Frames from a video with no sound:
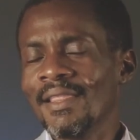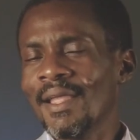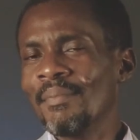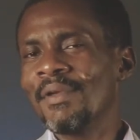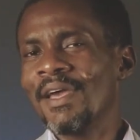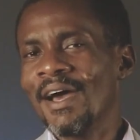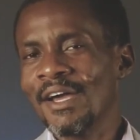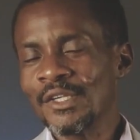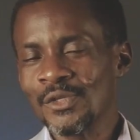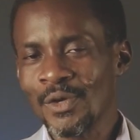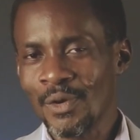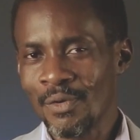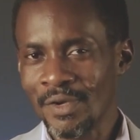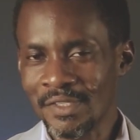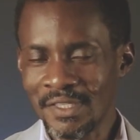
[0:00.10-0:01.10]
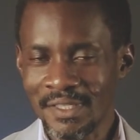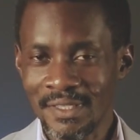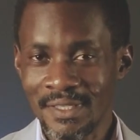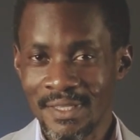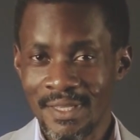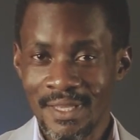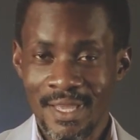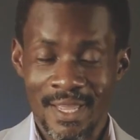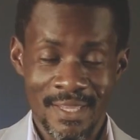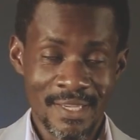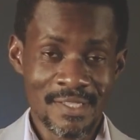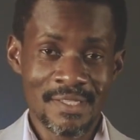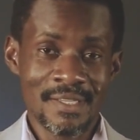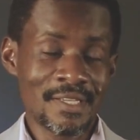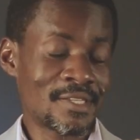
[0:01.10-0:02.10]
let me ask you a question. And
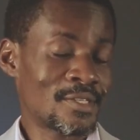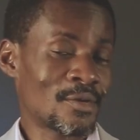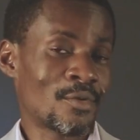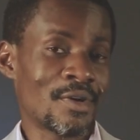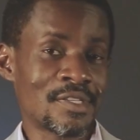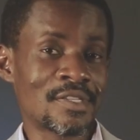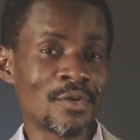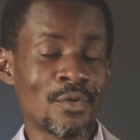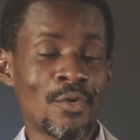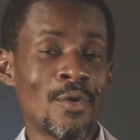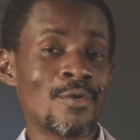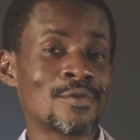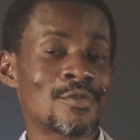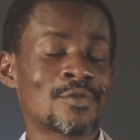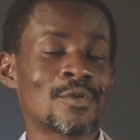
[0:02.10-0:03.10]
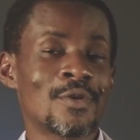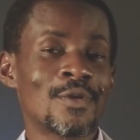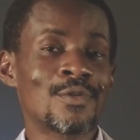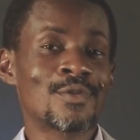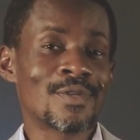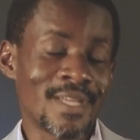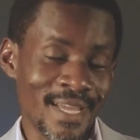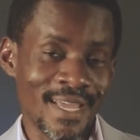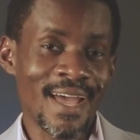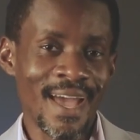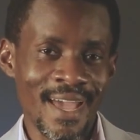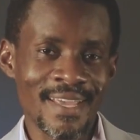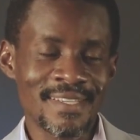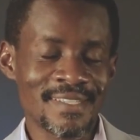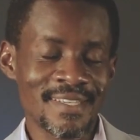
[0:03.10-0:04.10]
this question goes to the
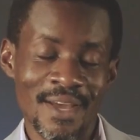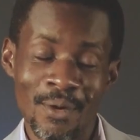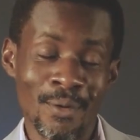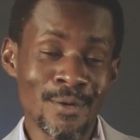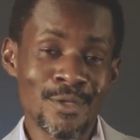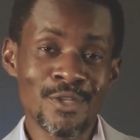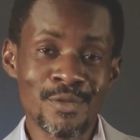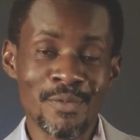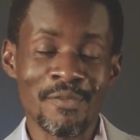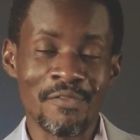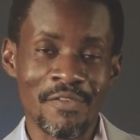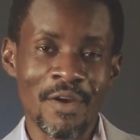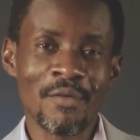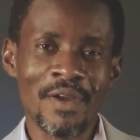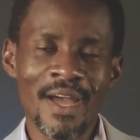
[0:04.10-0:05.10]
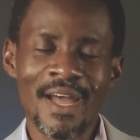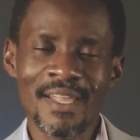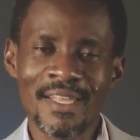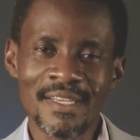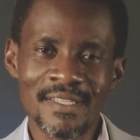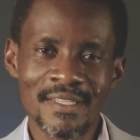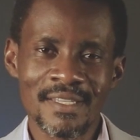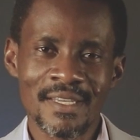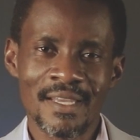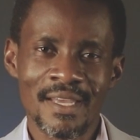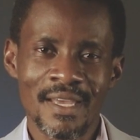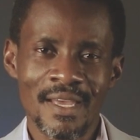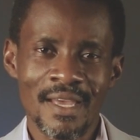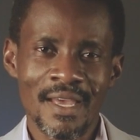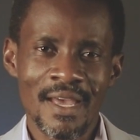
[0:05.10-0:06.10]
guys. I want you to be very honest.
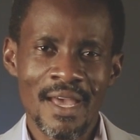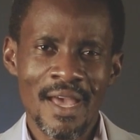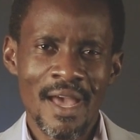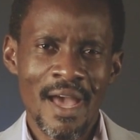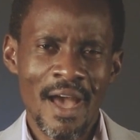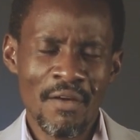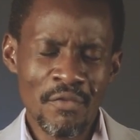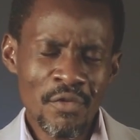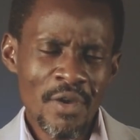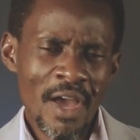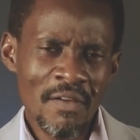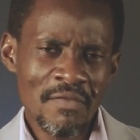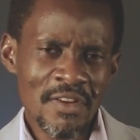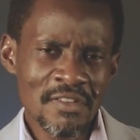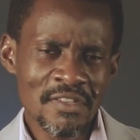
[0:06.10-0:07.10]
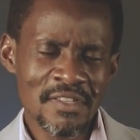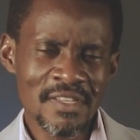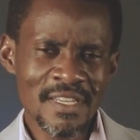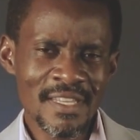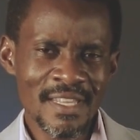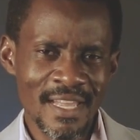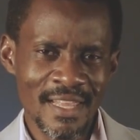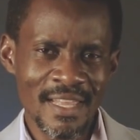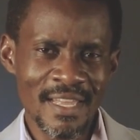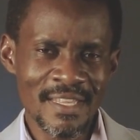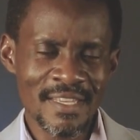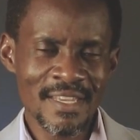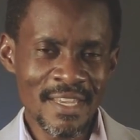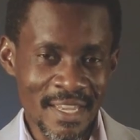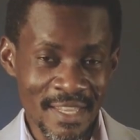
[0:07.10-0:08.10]
Have you ever seen a
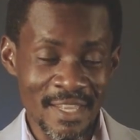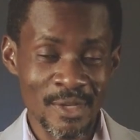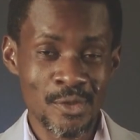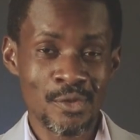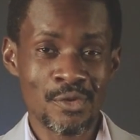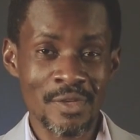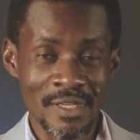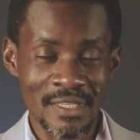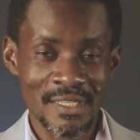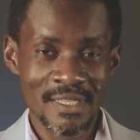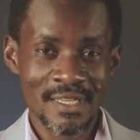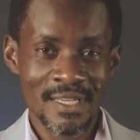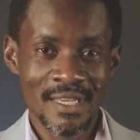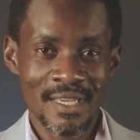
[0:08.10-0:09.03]
lady in the street